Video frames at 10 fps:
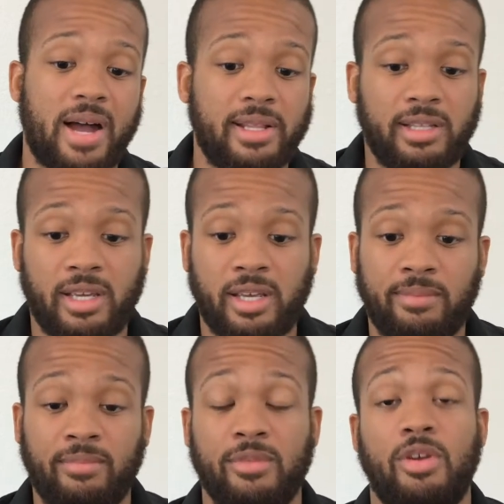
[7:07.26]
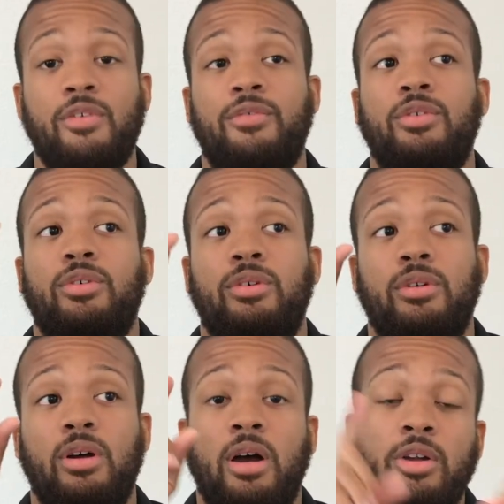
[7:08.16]
land
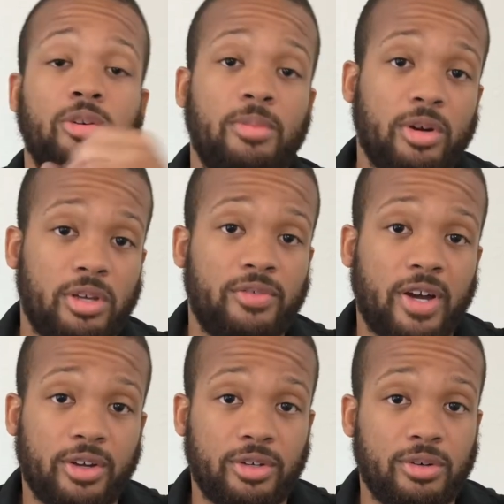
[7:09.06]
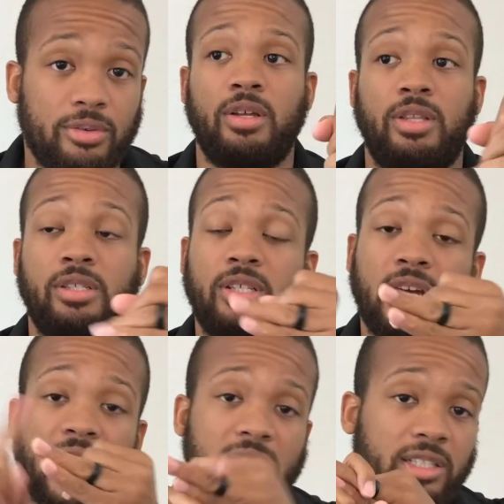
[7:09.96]
for under market value that's in a
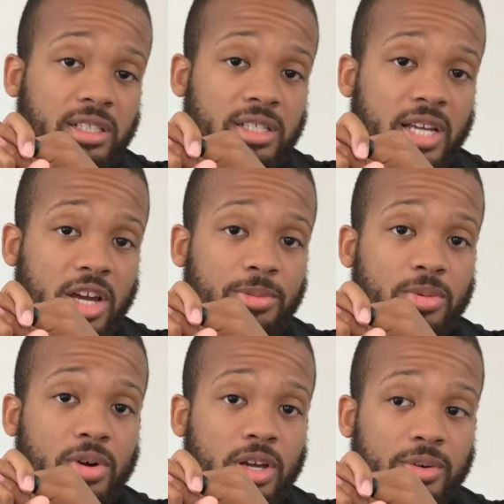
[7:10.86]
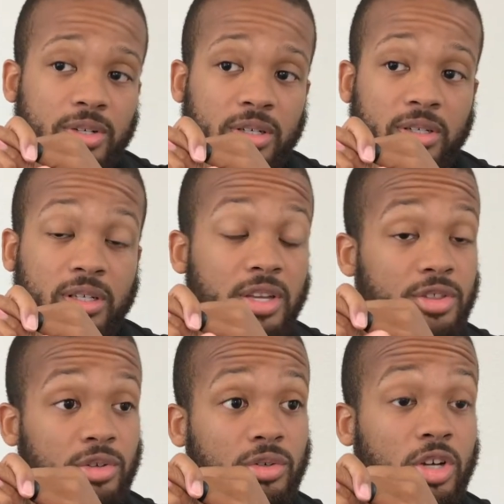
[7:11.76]
highly desirable area,
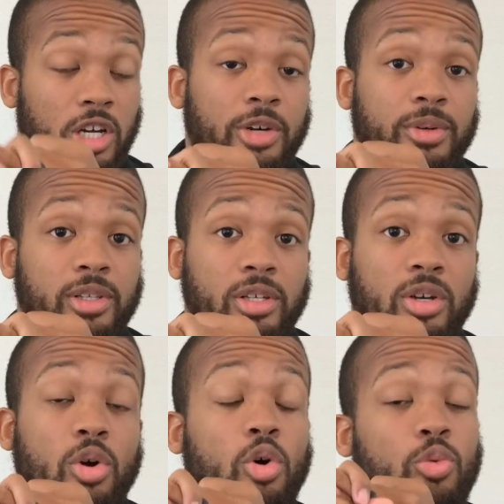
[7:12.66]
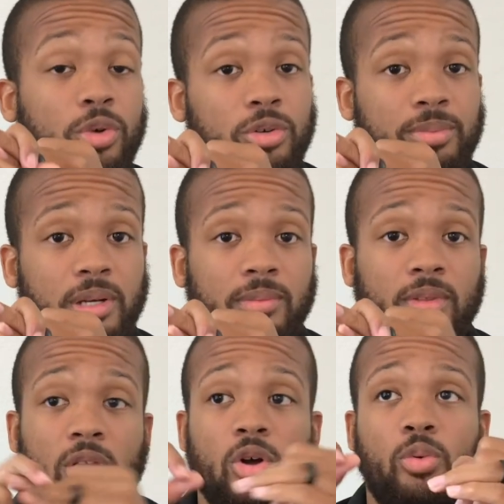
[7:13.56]
either currently or will be,
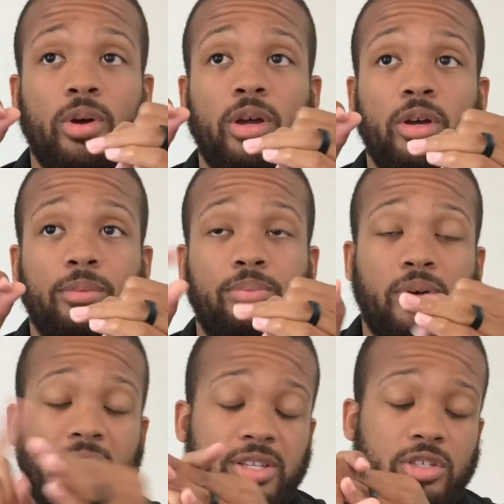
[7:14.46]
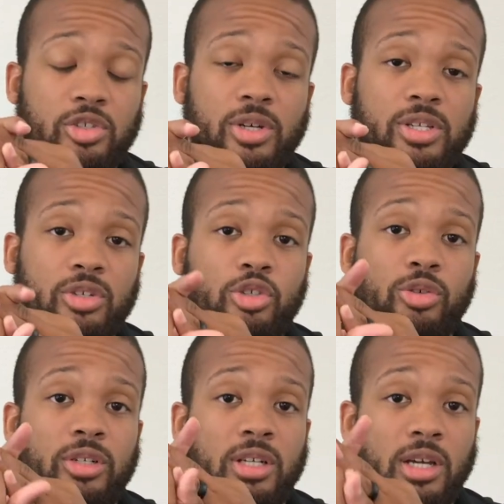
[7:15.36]
where price and trends are
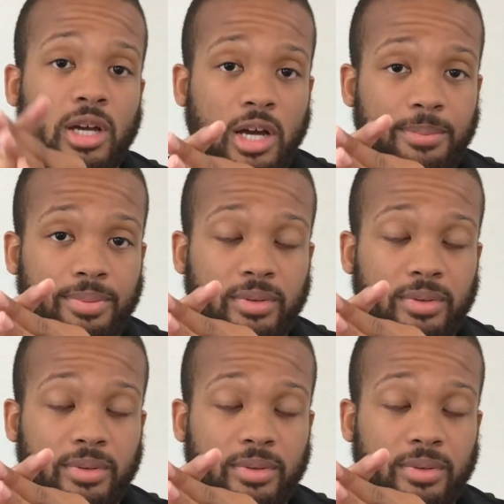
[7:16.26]
trending up.